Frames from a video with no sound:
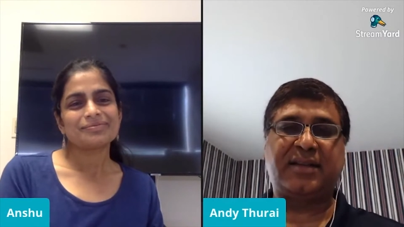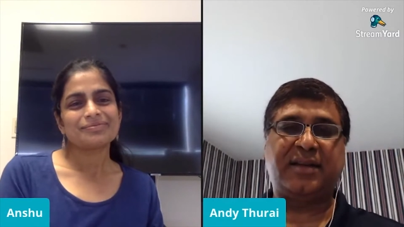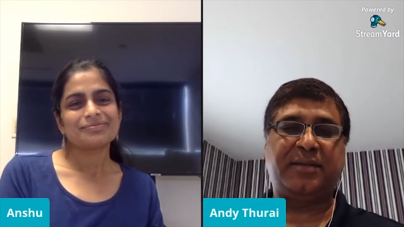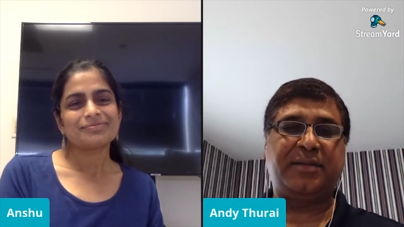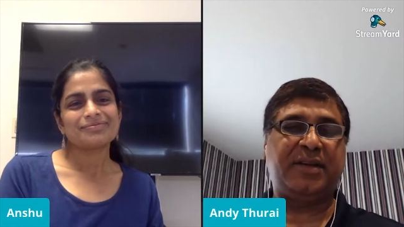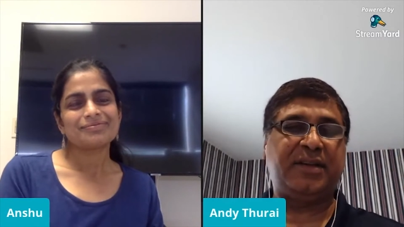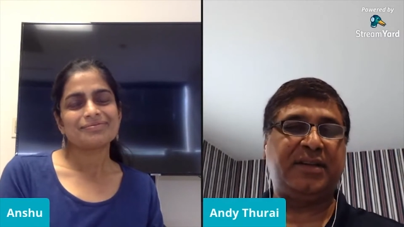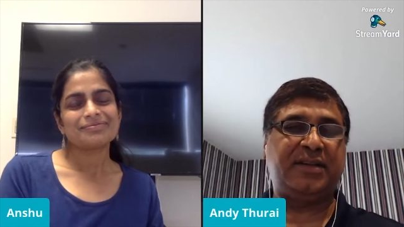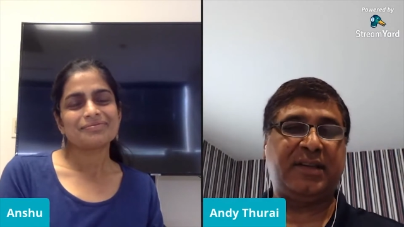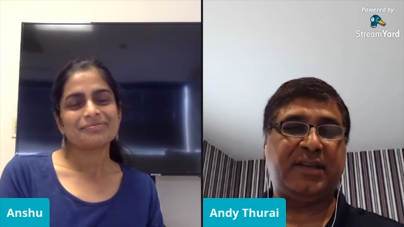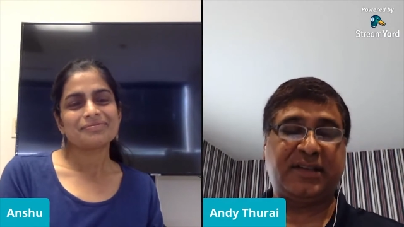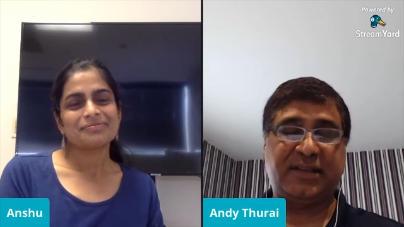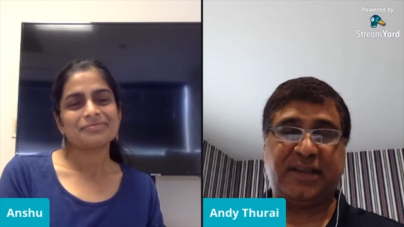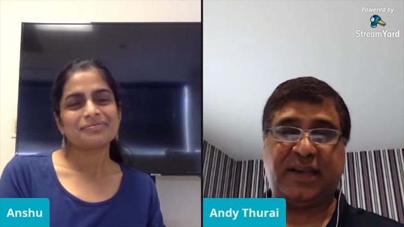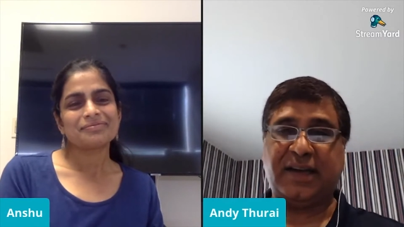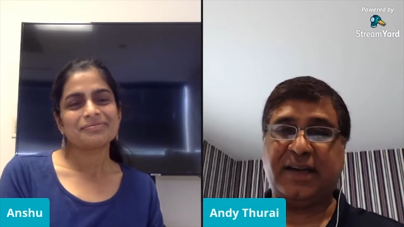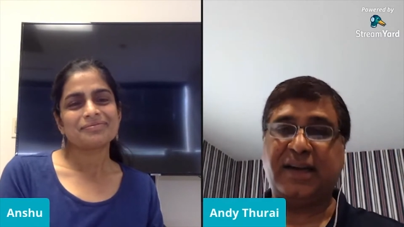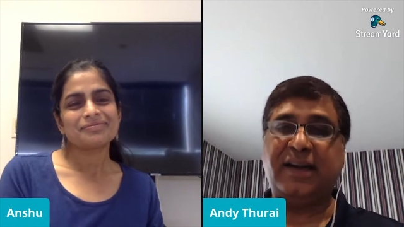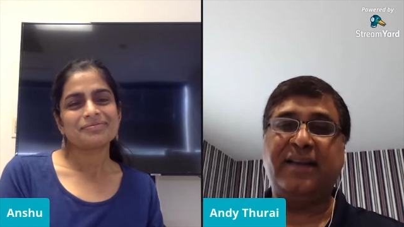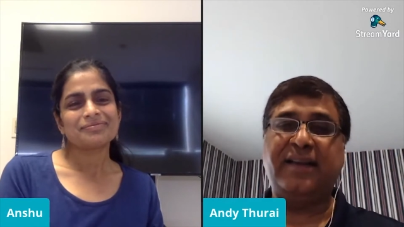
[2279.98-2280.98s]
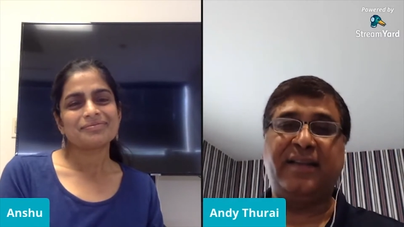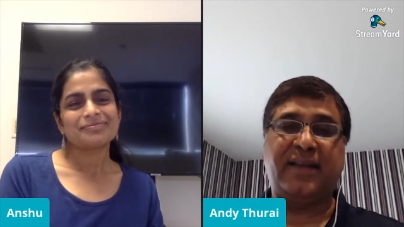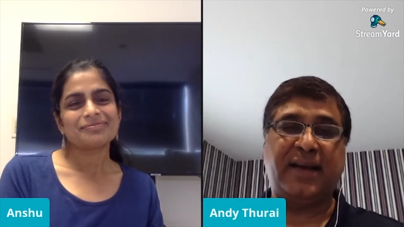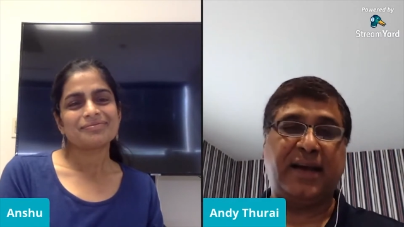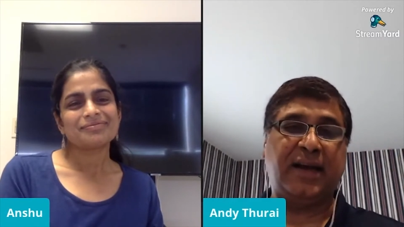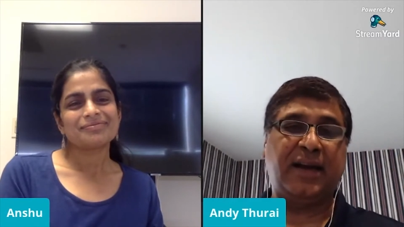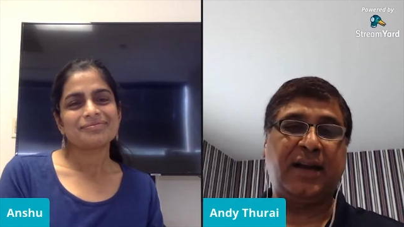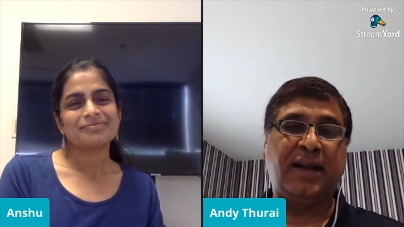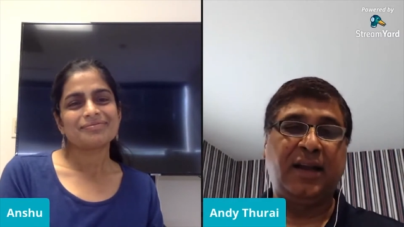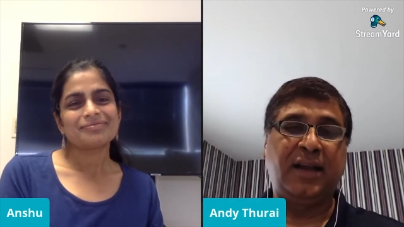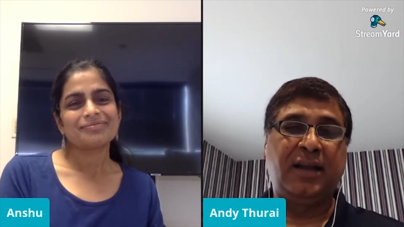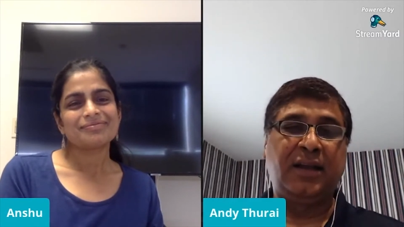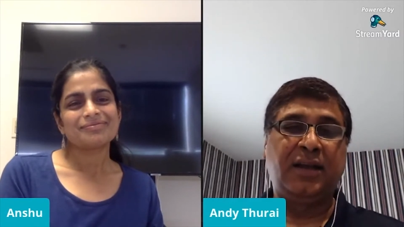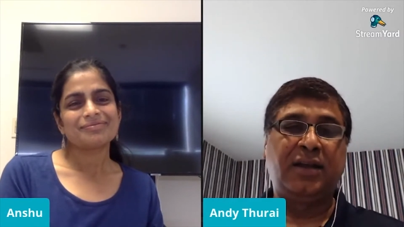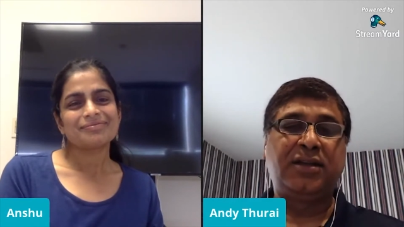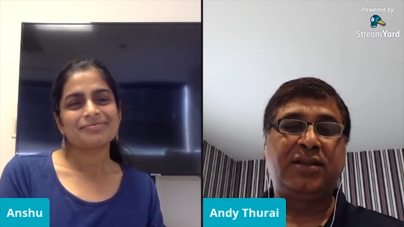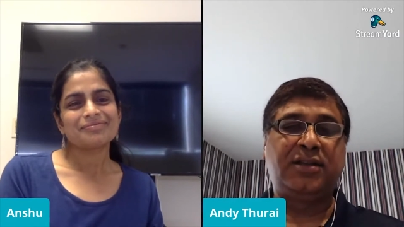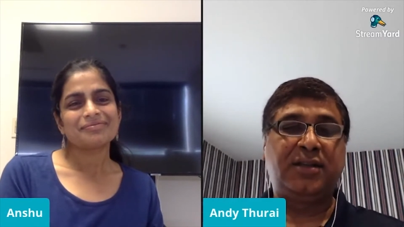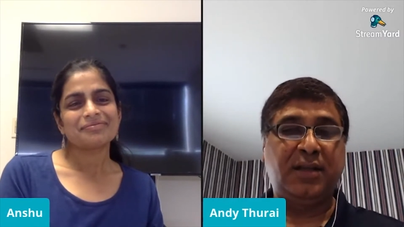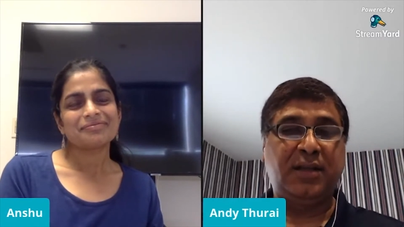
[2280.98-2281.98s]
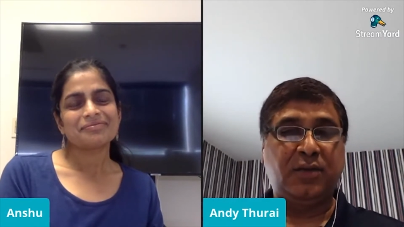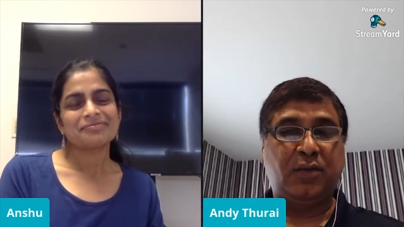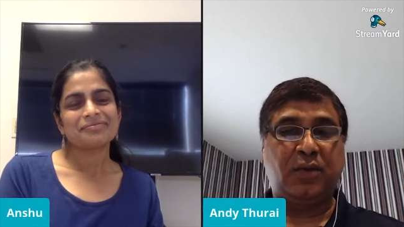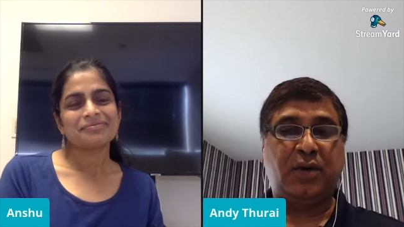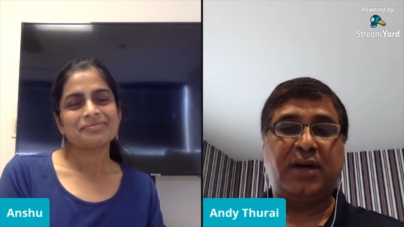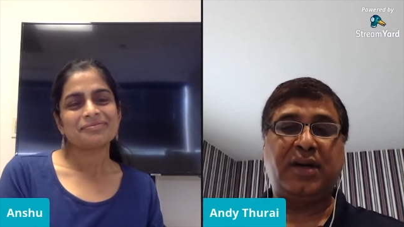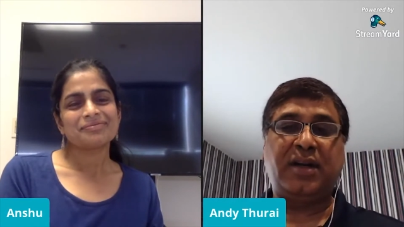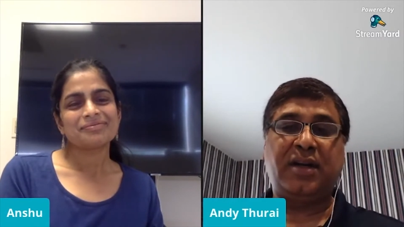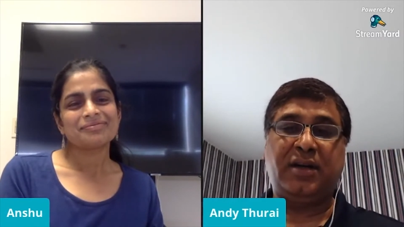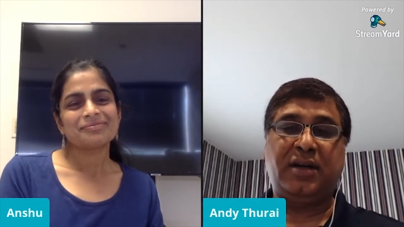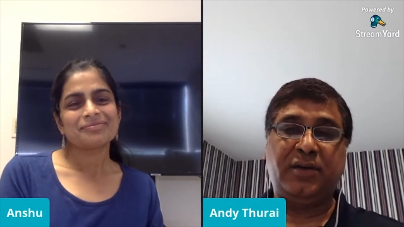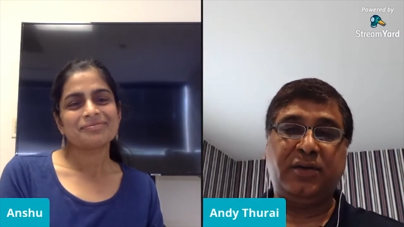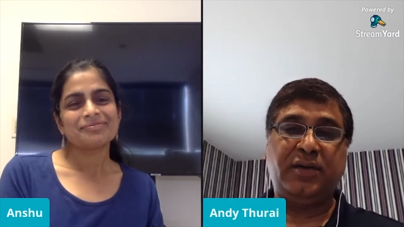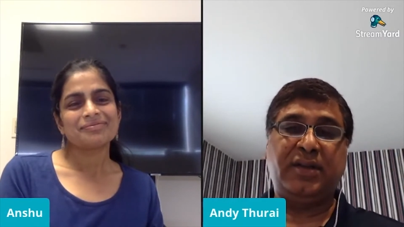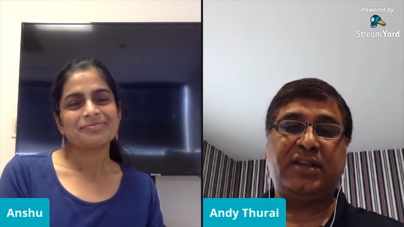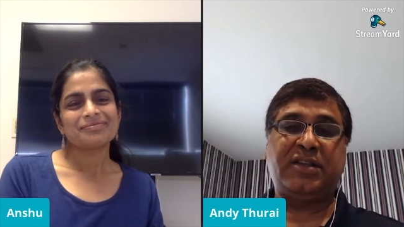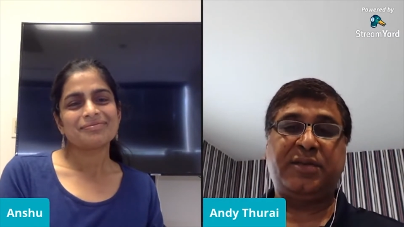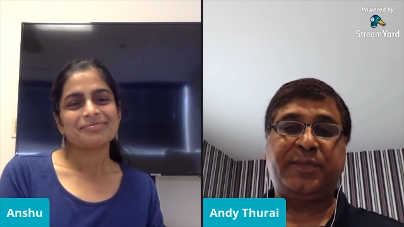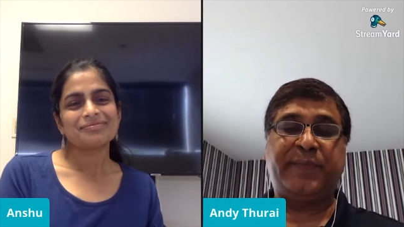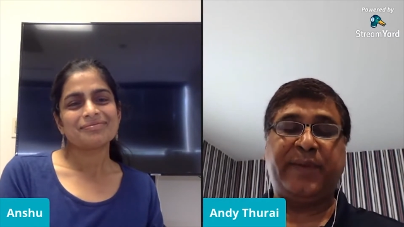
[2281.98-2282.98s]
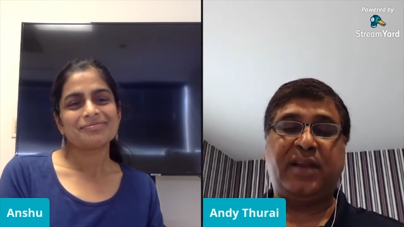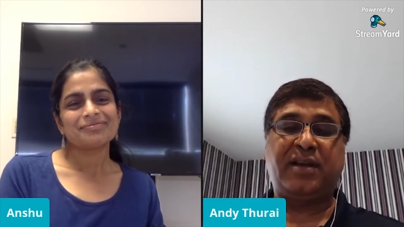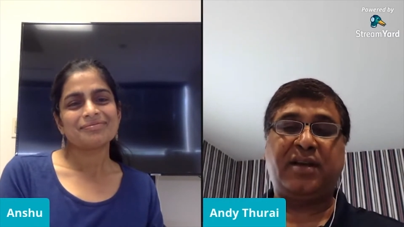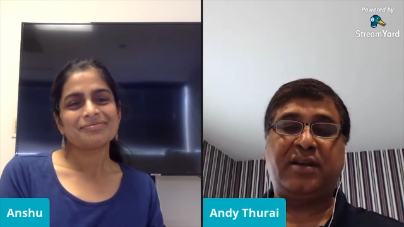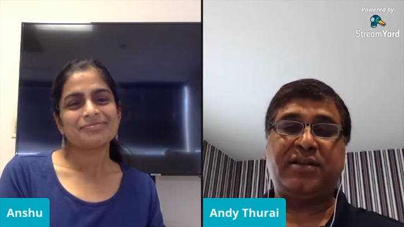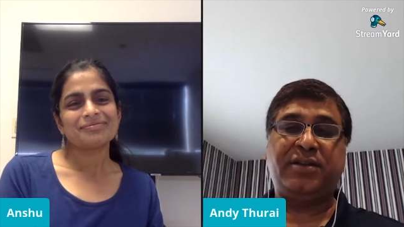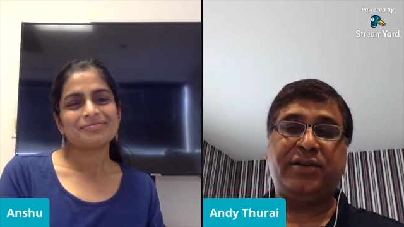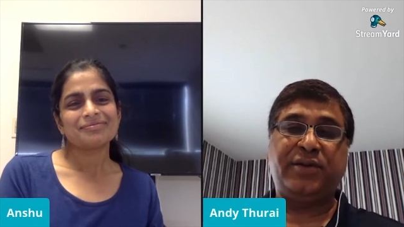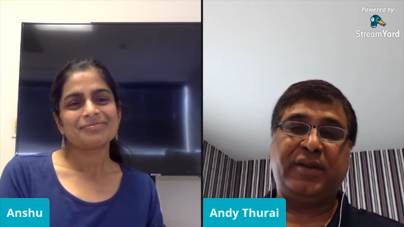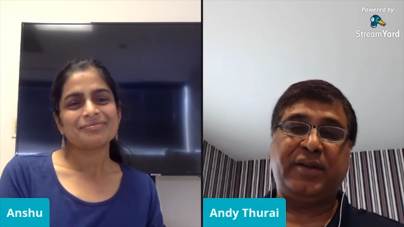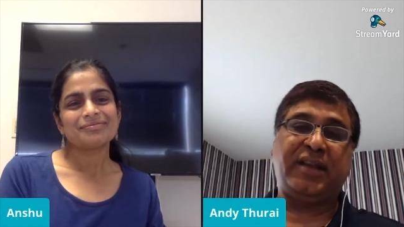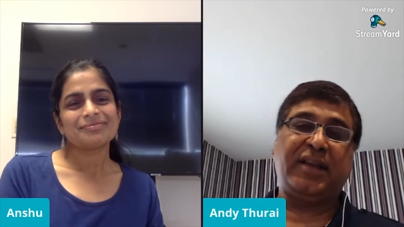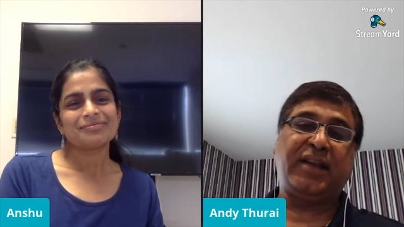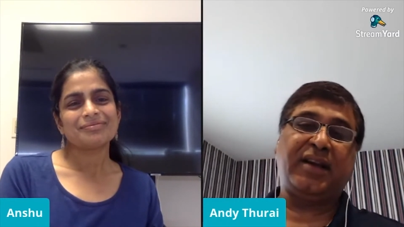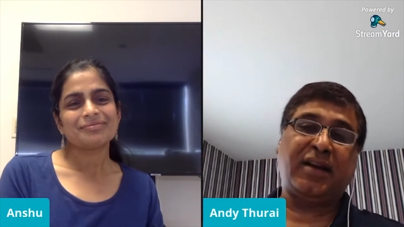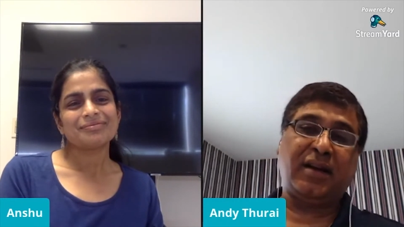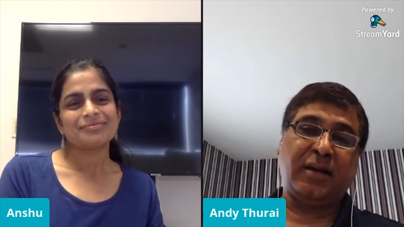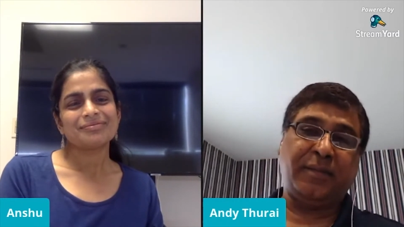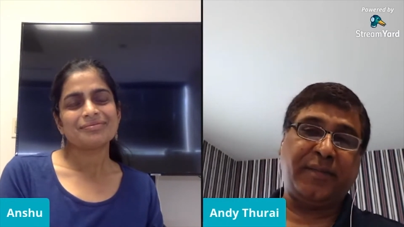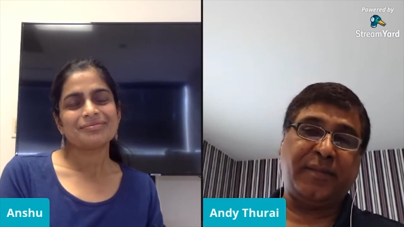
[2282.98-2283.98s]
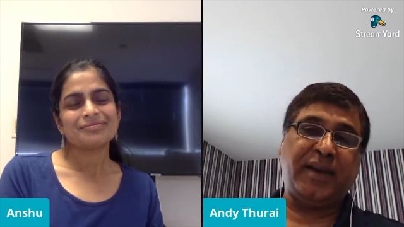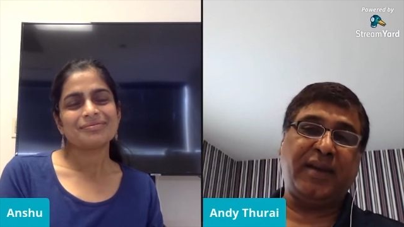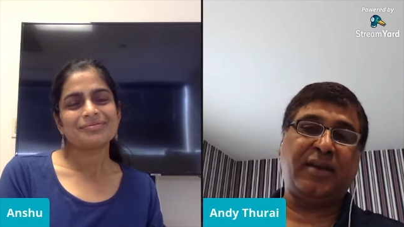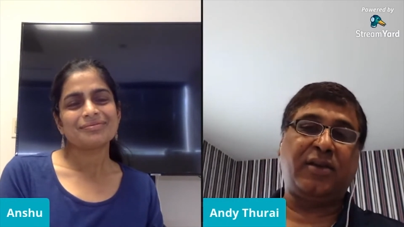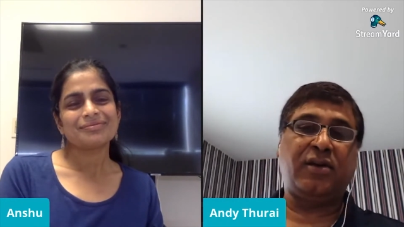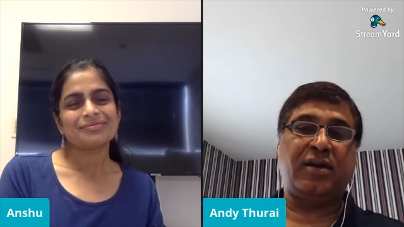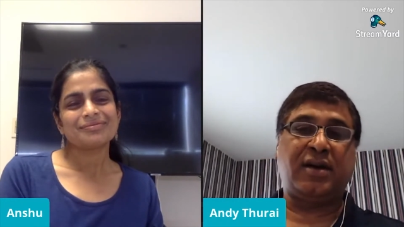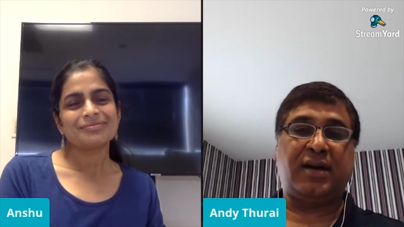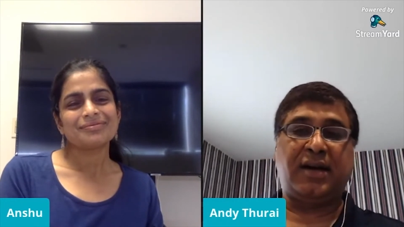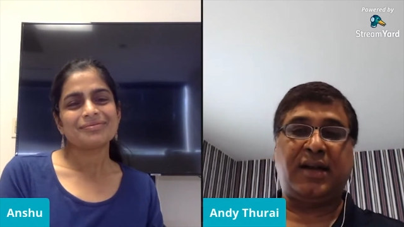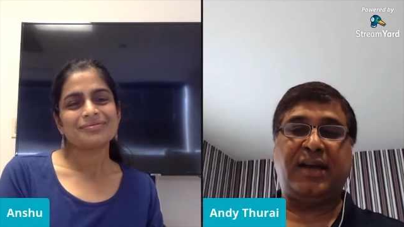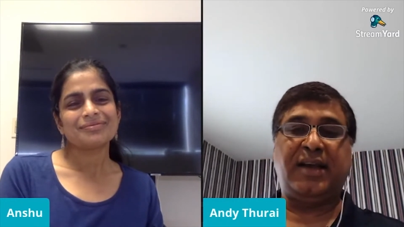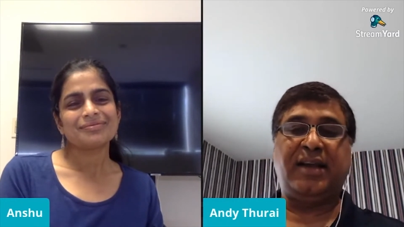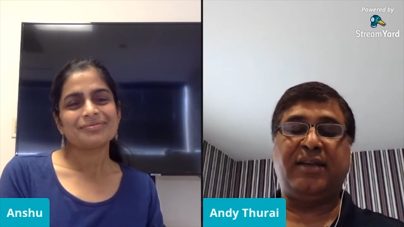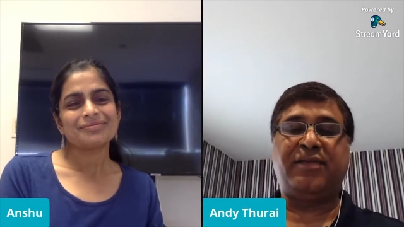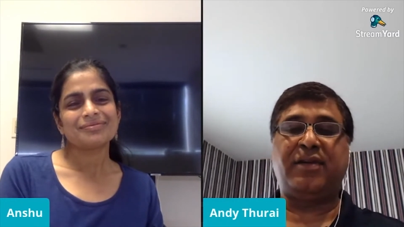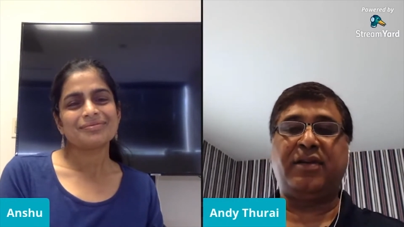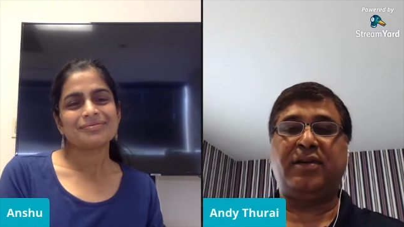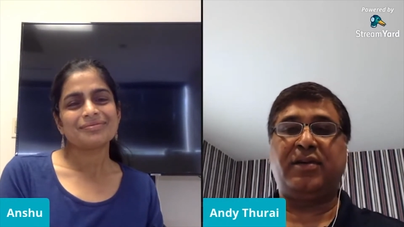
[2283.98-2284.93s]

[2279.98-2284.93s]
Speaker 1: them is exactly that. Do you want to do this because do you think it'll make your life and